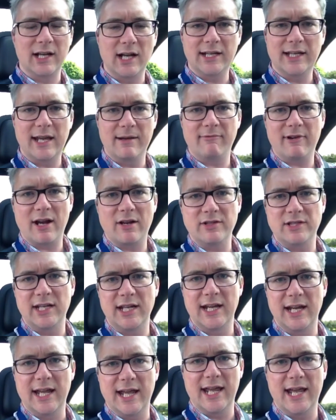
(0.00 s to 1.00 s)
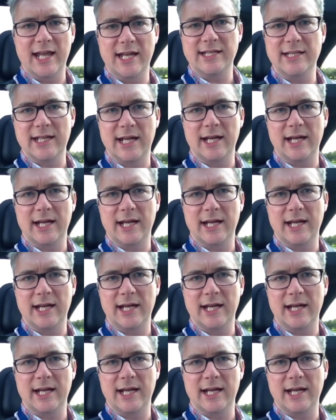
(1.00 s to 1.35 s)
I came around here in